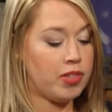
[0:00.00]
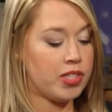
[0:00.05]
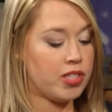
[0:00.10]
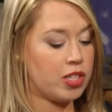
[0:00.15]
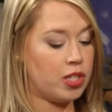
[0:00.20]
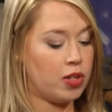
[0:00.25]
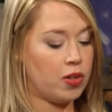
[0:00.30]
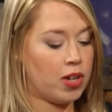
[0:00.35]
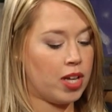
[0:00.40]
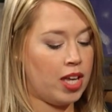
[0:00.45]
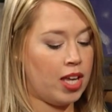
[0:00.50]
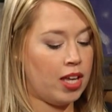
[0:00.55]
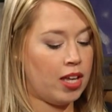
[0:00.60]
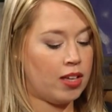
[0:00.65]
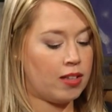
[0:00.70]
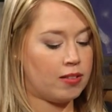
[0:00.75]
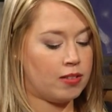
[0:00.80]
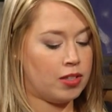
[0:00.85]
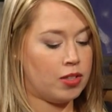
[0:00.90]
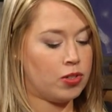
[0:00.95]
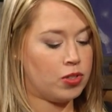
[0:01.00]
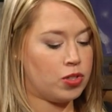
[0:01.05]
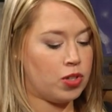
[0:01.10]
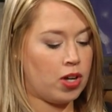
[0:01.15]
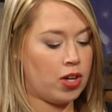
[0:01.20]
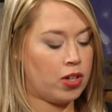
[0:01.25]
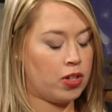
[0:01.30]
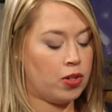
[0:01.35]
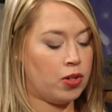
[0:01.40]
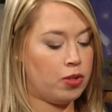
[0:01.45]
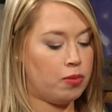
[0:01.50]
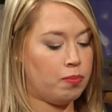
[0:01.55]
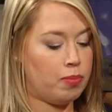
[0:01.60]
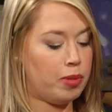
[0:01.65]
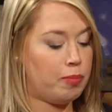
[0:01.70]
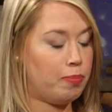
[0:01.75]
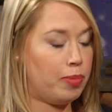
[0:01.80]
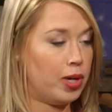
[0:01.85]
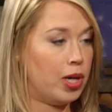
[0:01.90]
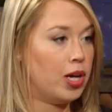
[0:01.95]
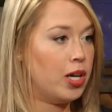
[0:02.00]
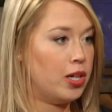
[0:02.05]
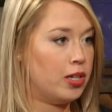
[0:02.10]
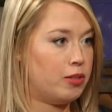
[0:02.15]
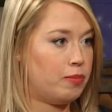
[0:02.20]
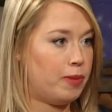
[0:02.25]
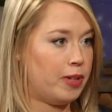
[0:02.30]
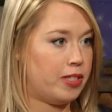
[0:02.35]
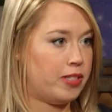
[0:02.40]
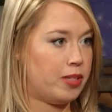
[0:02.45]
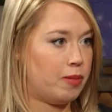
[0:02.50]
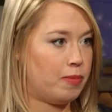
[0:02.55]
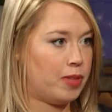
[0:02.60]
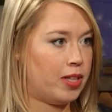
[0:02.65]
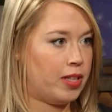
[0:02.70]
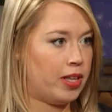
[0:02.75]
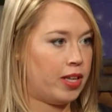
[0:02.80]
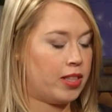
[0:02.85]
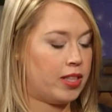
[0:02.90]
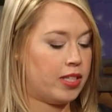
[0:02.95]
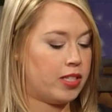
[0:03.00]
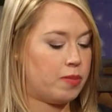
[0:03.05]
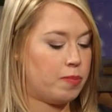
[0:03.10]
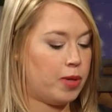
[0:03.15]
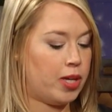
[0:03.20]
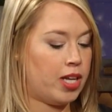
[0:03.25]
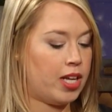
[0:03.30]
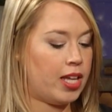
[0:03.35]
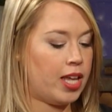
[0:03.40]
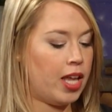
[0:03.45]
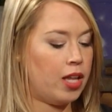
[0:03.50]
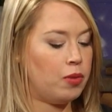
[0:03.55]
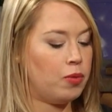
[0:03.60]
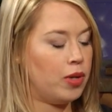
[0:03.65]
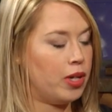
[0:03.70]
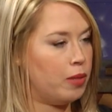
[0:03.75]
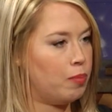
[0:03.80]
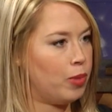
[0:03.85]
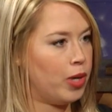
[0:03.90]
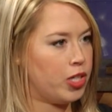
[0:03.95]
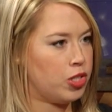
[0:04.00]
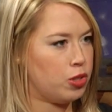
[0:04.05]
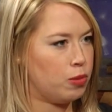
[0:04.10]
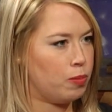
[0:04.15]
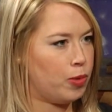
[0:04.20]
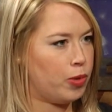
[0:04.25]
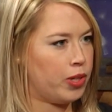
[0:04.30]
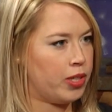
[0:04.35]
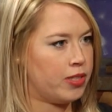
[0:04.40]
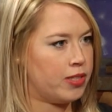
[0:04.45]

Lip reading: obviously your dog couldn't be burned by something like this, but it can create pressure